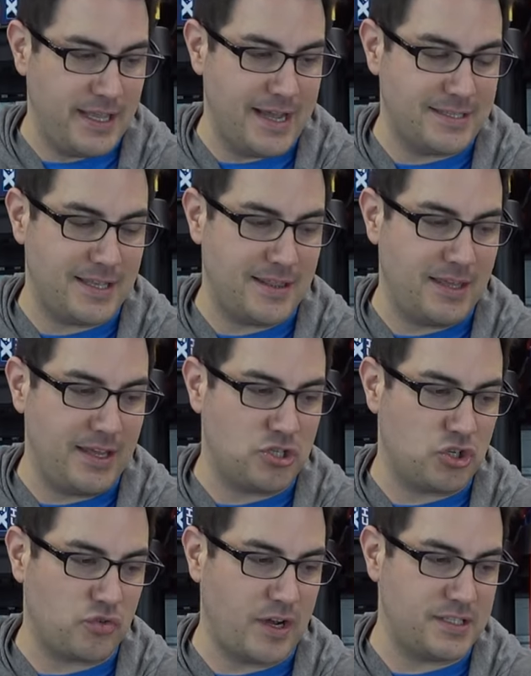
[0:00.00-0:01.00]
yes, the
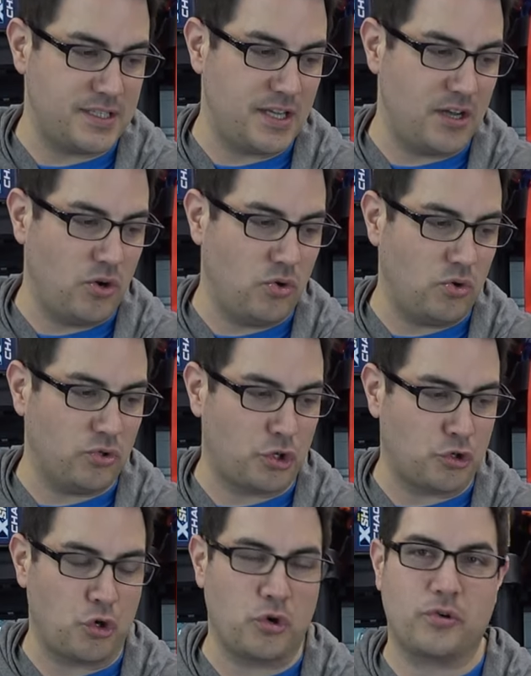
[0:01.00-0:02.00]
trusty
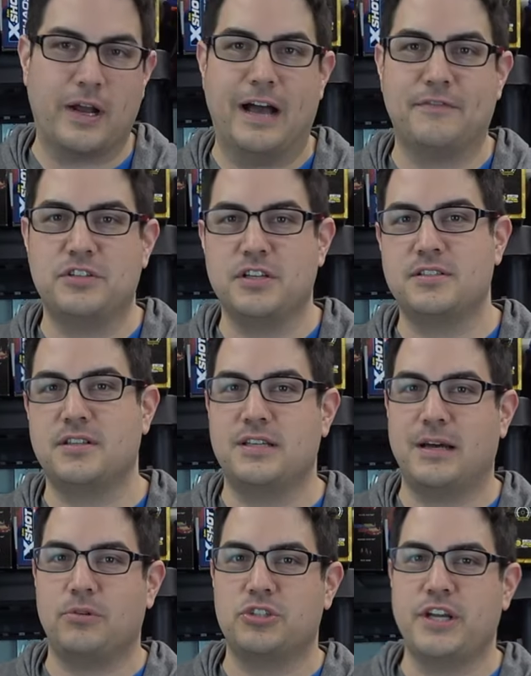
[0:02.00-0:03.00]
old chronograph just to
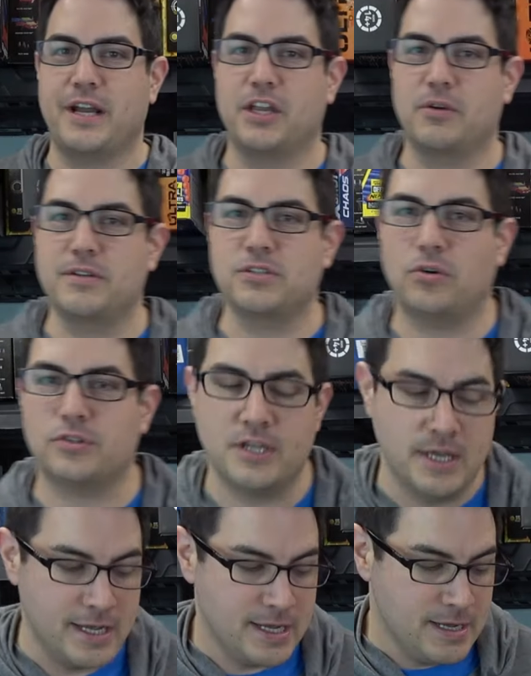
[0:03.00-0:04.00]
double check your
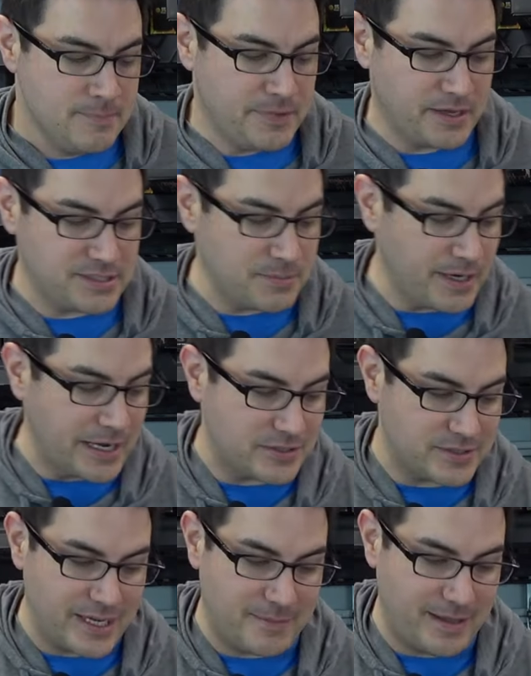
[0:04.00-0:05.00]
results. Now, some of you guys
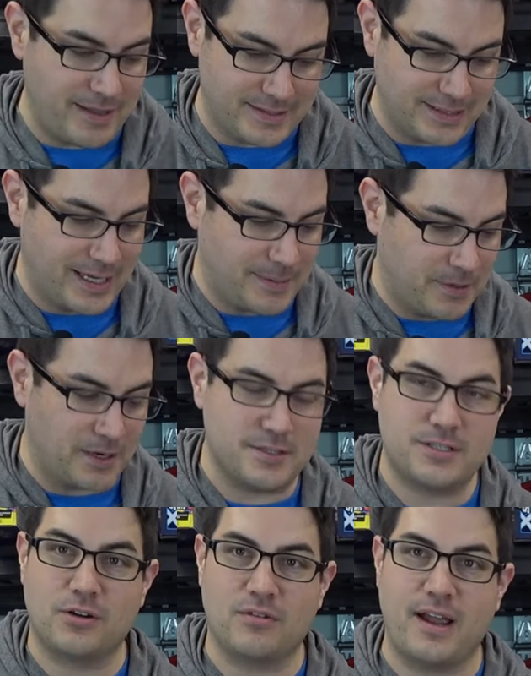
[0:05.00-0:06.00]
are saying, man, that's a lot of
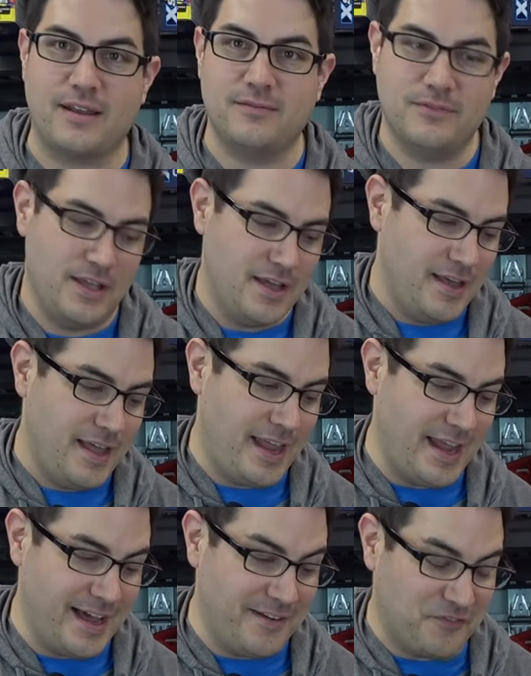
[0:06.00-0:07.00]
parts. You're right.
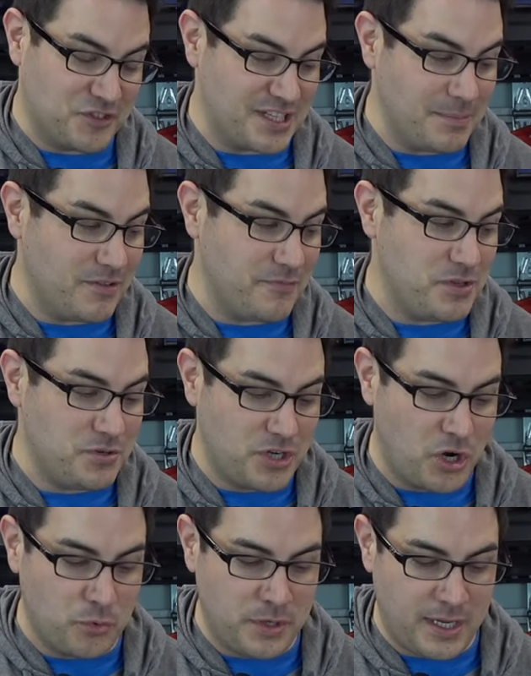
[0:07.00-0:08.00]
And for some of them, you
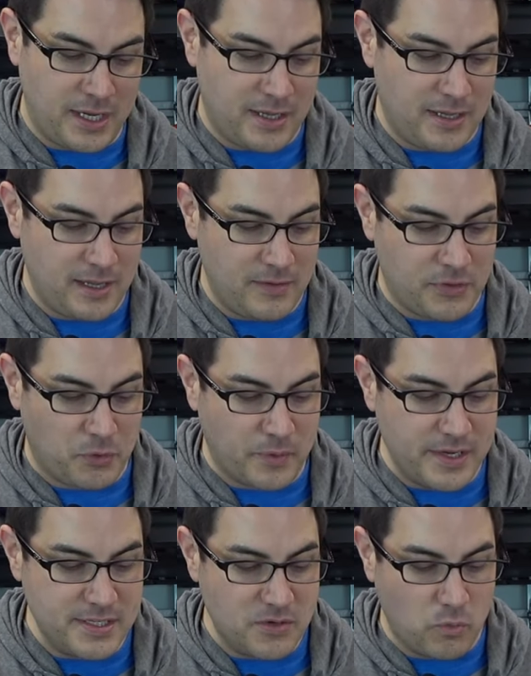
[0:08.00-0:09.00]
don't need. The
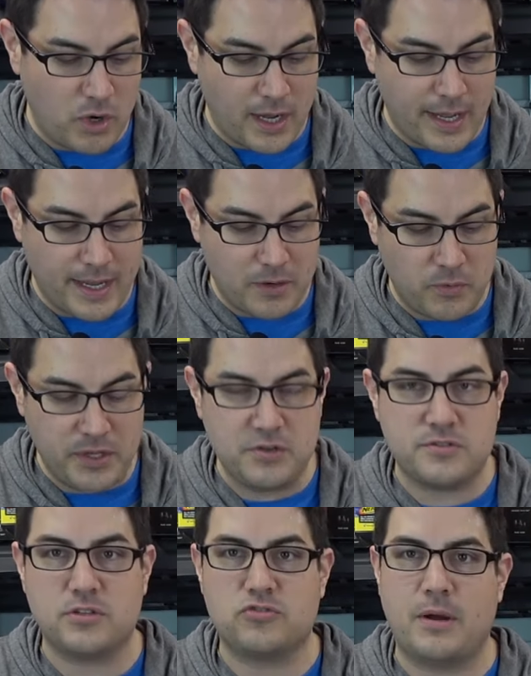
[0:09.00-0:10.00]
reason why we
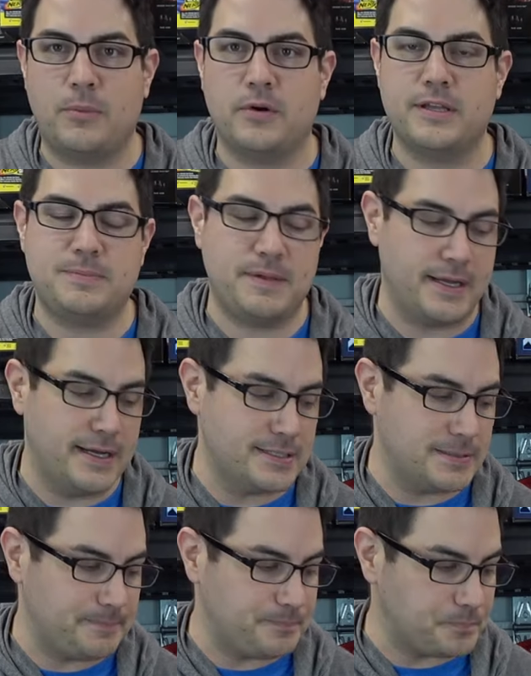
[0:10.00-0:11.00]
use the Dremel is
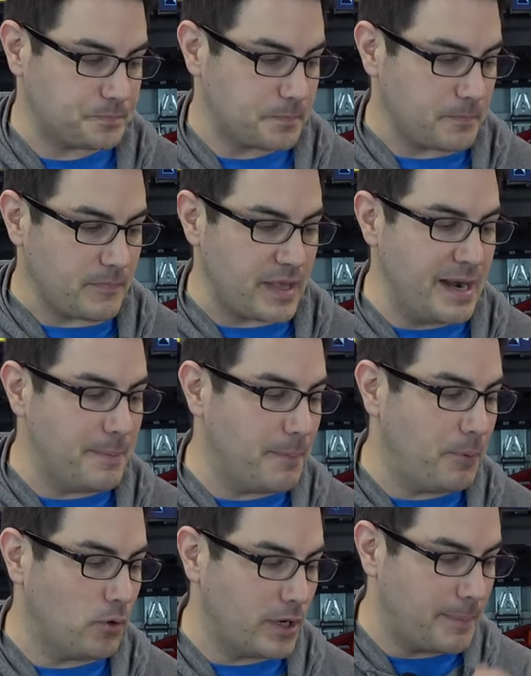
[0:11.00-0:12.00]
because, and I'm
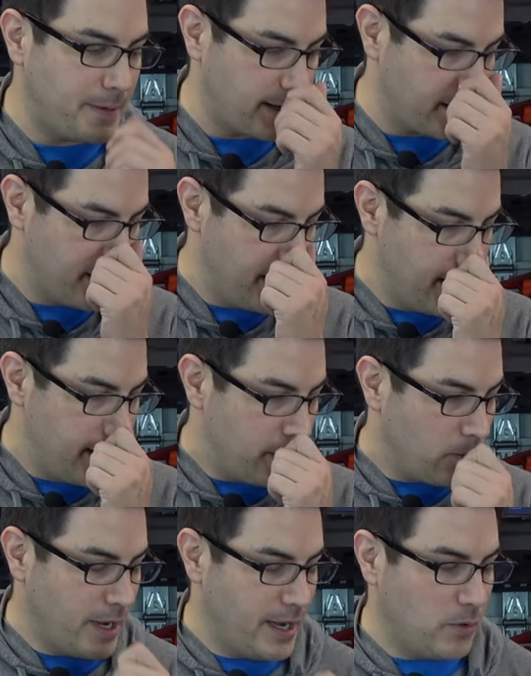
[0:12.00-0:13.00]
going to pull it up here.
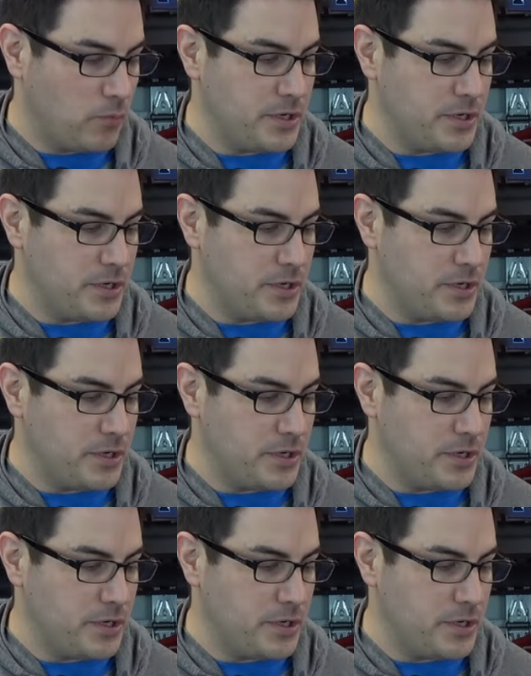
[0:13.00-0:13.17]
Uh,